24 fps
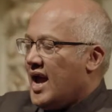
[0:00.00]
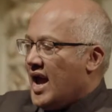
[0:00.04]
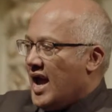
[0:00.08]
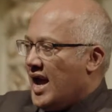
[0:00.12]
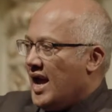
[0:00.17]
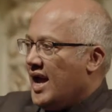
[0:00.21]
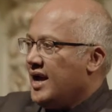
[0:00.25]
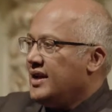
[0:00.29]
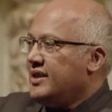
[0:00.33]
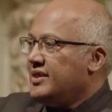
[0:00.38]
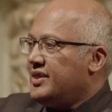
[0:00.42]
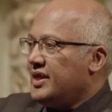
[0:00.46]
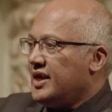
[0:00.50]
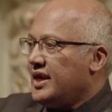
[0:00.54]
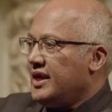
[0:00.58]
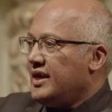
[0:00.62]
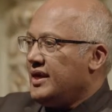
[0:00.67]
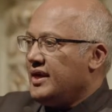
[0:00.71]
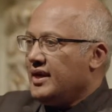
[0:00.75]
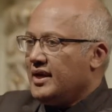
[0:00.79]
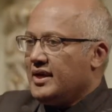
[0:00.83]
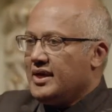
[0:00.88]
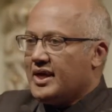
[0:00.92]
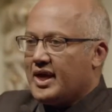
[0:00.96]
And
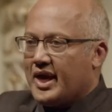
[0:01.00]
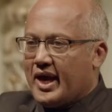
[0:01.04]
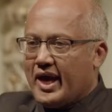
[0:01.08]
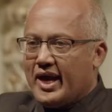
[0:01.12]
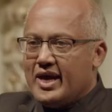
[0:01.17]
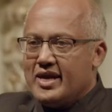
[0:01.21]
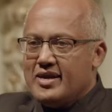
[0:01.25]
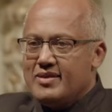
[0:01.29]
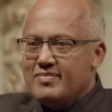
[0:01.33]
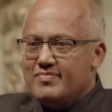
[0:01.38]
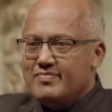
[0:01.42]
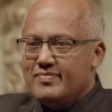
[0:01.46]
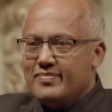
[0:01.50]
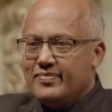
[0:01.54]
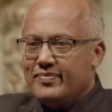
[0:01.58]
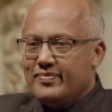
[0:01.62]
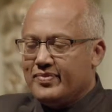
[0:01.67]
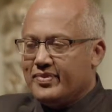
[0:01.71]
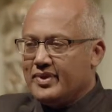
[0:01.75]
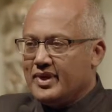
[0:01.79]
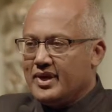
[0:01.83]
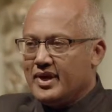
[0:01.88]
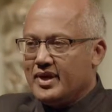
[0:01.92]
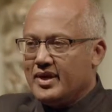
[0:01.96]
they came
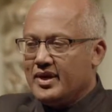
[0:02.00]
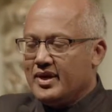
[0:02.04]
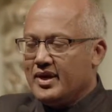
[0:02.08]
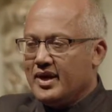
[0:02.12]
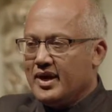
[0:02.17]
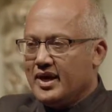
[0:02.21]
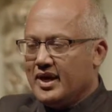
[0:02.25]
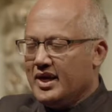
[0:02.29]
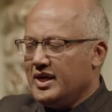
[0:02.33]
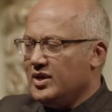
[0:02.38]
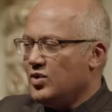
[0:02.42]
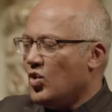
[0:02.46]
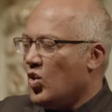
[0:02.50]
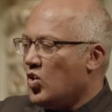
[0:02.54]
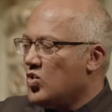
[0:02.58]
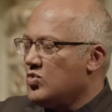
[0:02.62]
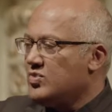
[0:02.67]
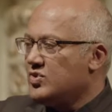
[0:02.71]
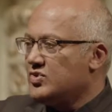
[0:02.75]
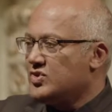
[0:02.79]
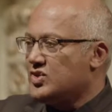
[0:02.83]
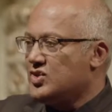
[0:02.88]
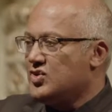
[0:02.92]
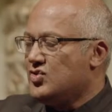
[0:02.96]
in
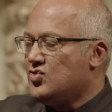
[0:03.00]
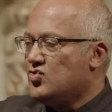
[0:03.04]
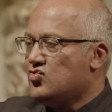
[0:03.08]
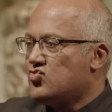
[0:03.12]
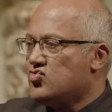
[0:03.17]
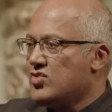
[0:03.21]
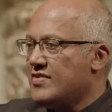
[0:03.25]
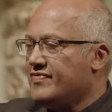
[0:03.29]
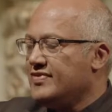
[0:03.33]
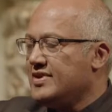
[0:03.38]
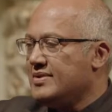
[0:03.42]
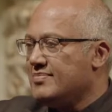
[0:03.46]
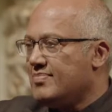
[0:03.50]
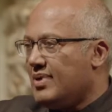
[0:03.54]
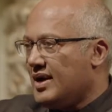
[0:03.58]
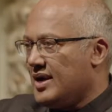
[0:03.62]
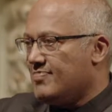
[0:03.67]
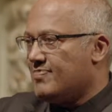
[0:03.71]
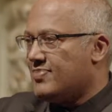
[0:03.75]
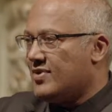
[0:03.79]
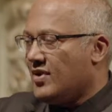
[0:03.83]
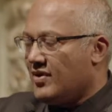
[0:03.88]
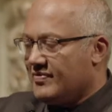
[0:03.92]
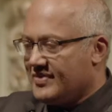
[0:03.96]
almost driven by
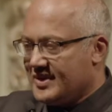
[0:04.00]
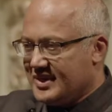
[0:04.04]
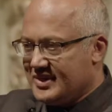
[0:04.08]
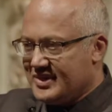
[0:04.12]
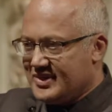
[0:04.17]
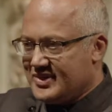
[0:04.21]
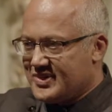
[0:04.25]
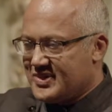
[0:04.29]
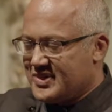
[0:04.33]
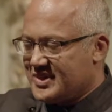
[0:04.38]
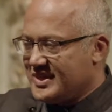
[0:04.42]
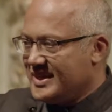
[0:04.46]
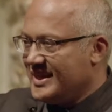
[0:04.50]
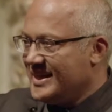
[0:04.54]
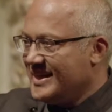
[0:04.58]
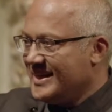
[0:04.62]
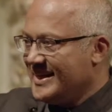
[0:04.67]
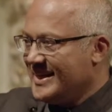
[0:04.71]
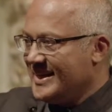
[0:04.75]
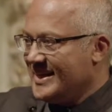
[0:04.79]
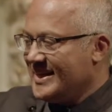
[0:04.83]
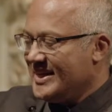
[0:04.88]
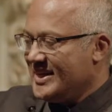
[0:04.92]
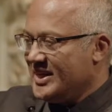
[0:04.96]
Providence
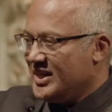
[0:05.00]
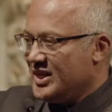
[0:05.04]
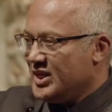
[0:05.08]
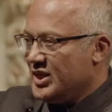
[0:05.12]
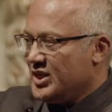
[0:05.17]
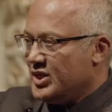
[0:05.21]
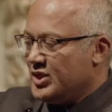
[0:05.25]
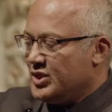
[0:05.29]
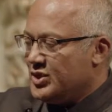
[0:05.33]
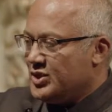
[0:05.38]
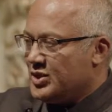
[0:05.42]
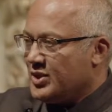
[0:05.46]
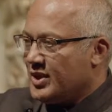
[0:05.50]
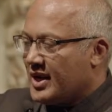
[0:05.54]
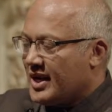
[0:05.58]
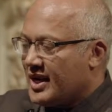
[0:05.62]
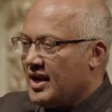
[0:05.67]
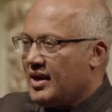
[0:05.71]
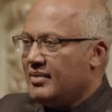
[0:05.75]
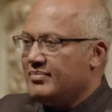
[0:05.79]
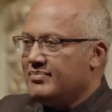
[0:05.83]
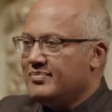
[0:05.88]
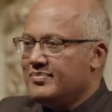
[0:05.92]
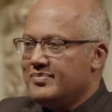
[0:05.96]
to
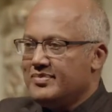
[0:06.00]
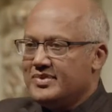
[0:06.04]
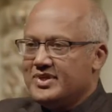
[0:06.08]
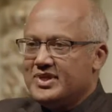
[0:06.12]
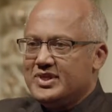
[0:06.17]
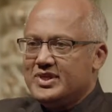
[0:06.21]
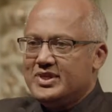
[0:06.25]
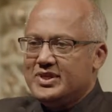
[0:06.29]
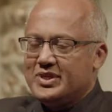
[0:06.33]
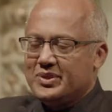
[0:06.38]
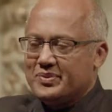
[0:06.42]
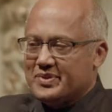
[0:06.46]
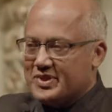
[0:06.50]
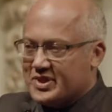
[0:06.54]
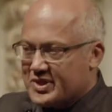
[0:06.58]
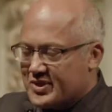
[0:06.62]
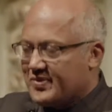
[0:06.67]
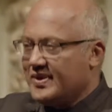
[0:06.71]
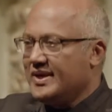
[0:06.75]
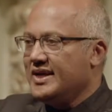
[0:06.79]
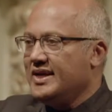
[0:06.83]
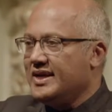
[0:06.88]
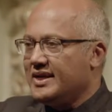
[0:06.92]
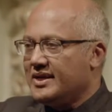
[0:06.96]
come to
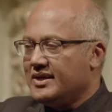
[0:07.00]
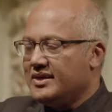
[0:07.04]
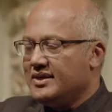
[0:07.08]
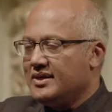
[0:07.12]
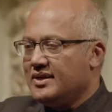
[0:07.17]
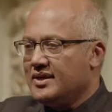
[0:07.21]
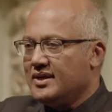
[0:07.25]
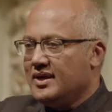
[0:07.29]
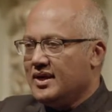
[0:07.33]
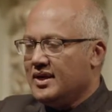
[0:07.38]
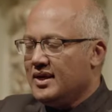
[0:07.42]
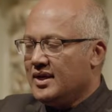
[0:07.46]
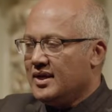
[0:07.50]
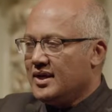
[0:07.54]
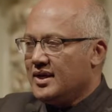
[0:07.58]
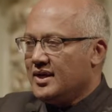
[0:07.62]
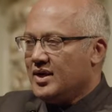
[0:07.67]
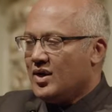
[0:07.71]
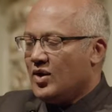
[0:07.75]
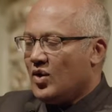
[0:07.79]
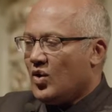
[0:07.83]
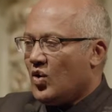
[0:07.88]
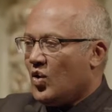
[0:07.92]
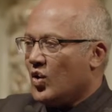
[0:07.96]
Australia
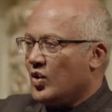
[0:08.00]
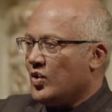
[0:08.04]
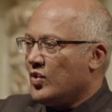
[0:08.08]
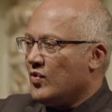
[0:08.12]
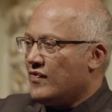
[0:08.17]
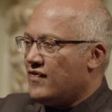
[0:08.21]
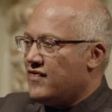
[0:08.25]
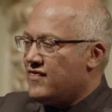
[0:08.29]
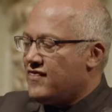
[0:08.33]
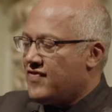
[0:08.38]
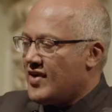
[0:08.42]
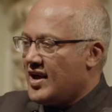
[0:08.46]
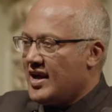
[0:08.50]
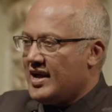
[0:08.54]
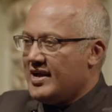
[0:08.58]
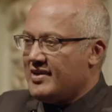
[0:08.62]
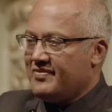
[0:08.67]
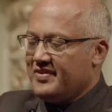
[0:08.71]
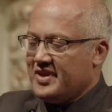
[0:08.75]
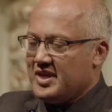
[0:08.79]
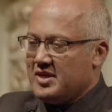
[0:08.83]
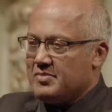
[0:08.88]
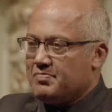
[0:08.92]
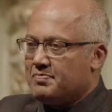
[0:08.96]
on a
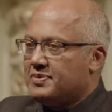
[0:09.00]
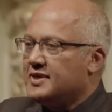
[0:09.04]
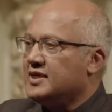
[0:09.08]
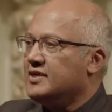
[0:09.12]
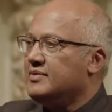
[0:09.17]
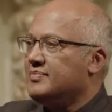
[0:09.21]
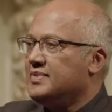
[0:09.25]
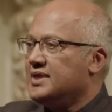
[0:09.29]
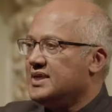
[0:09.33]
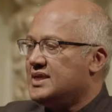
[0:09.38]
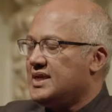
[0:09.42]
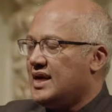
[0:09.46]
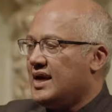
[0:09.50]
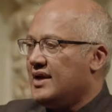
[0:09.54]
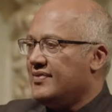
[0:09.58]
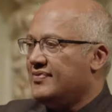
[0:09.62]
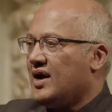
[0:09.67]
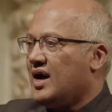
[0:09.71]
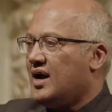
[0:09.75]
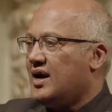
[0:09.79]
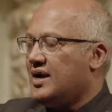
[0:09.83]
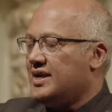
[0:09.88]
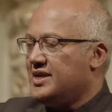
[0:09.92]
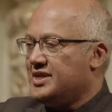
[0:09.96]
five-year permit at the
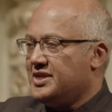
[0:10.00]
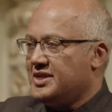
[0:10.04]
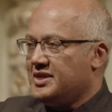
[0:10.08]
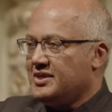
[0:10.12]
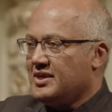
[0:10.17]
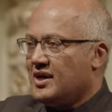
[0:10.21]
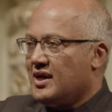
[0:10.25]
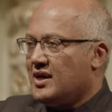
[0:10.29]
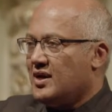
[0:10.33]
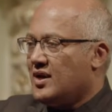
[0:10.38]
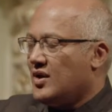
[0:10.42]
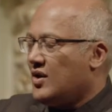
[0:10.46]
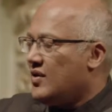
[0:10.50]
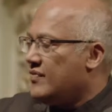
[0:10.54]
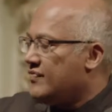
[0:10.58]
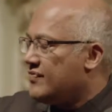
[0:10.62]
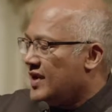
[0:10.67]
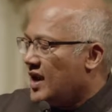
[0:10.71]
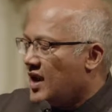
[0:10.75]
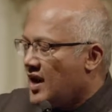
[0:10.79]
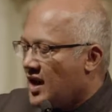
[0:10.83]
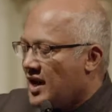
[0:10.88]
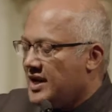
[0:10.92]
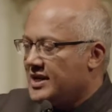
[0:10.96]
height
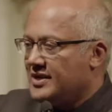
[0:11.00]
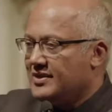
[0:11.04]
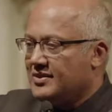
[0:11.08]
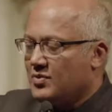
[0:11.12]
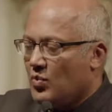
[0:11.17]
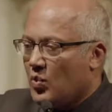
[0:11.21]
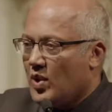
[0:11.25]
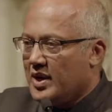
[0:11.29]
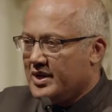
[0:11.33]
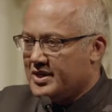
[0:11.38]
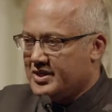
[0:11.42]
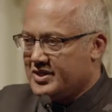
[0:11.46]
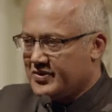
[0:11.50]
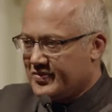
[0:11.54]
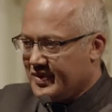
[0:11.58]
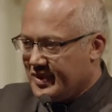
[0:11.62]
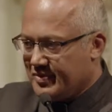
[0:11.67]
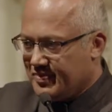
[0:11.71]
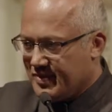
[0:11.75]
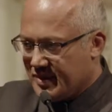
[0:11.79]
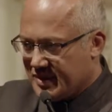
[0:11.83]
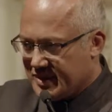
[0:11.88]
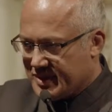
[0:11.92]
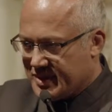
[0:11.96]
of the White Australia
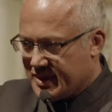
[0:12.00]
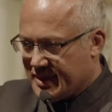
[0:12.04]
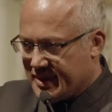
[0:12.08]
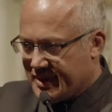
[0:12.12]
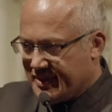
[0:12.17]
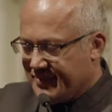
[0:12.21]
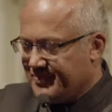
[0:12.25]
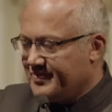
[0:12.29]
policy.